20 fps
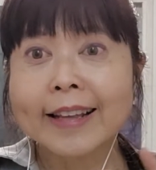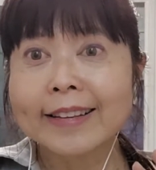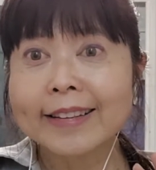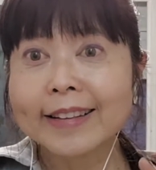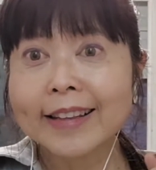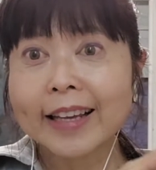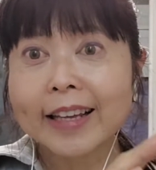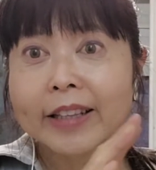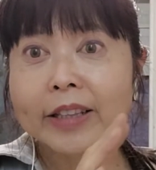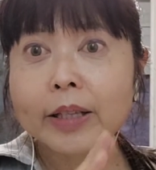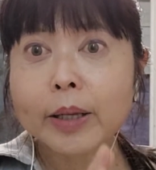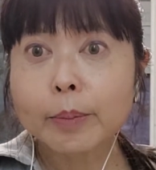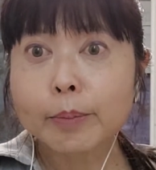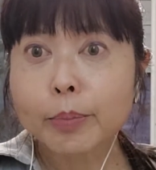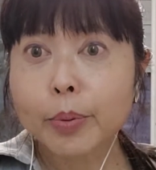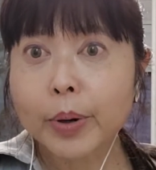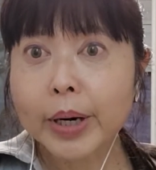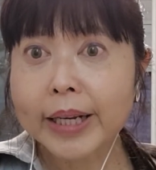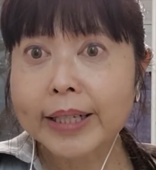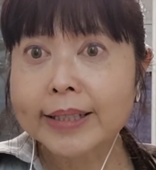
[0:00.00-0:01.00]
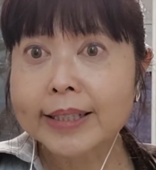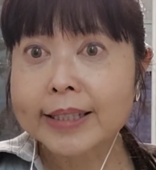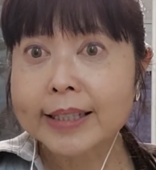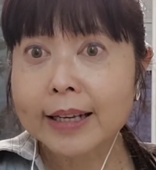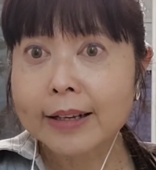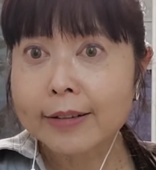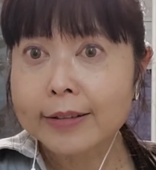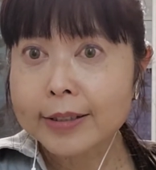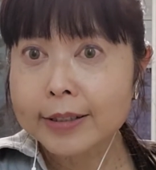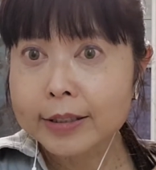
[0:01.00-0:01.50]
then the brain
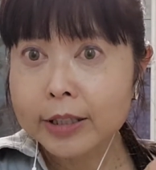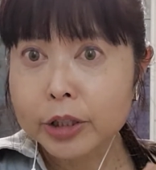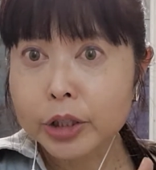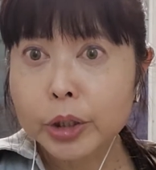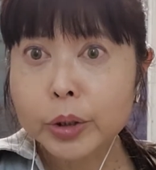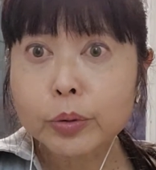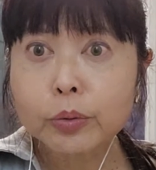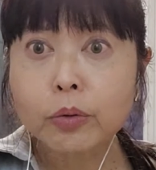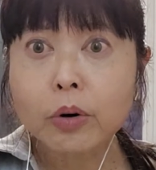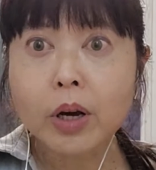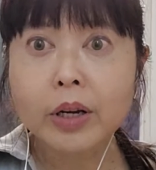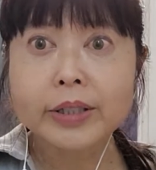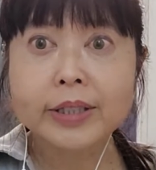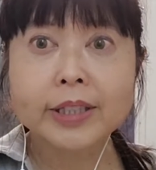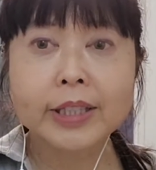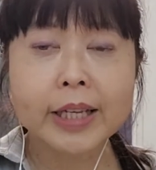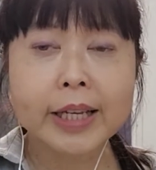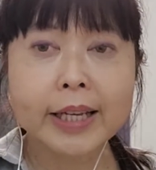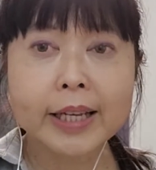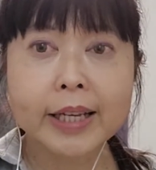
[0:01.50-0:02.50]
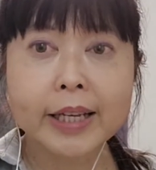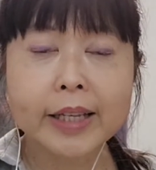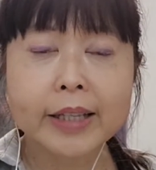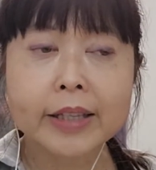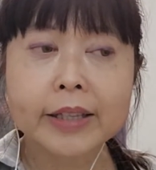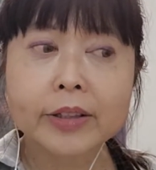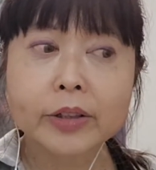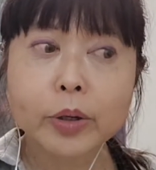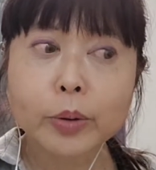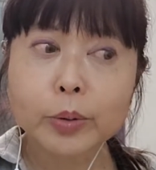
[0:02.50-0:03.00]
cells, the neurons
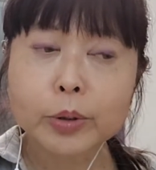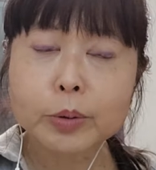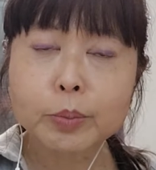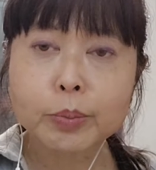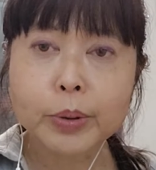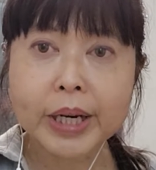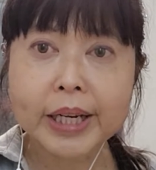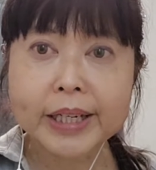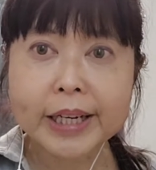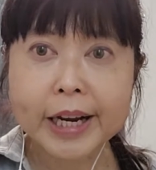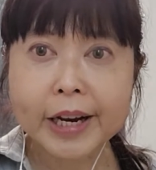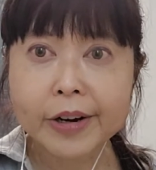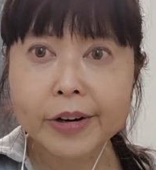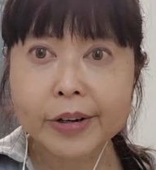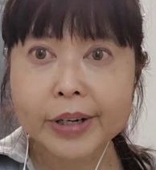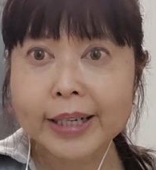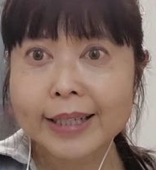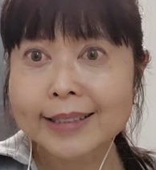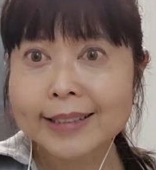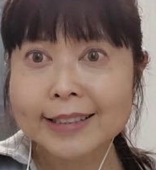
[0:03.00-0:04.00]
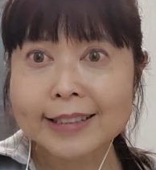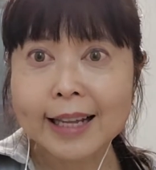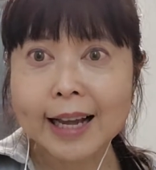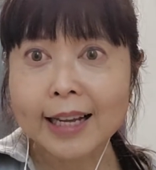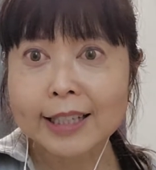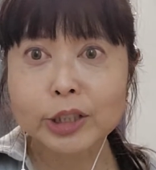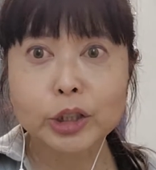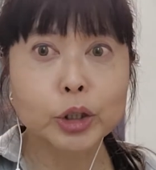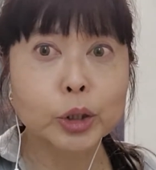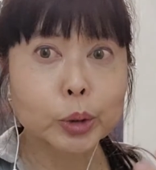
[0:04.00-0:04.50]
in those brain areas
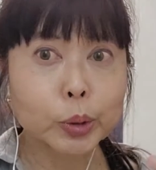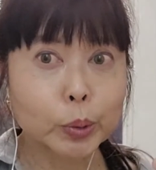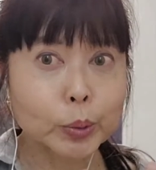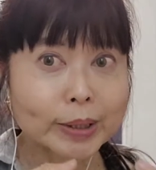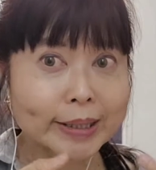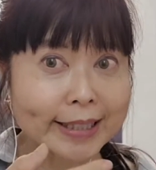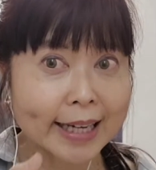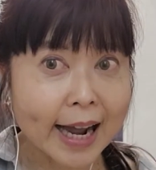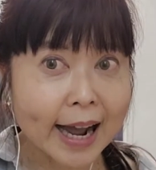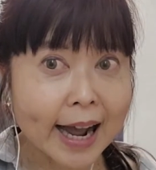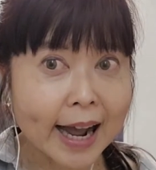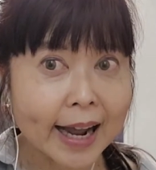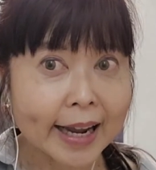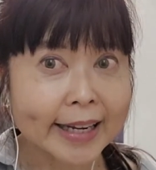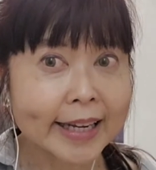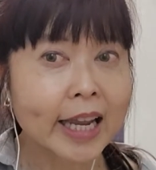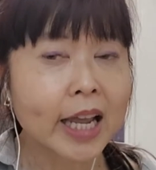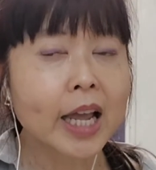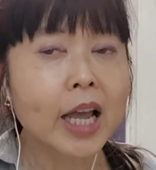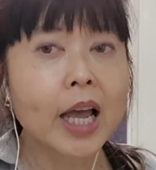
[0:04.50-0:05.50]
start to die.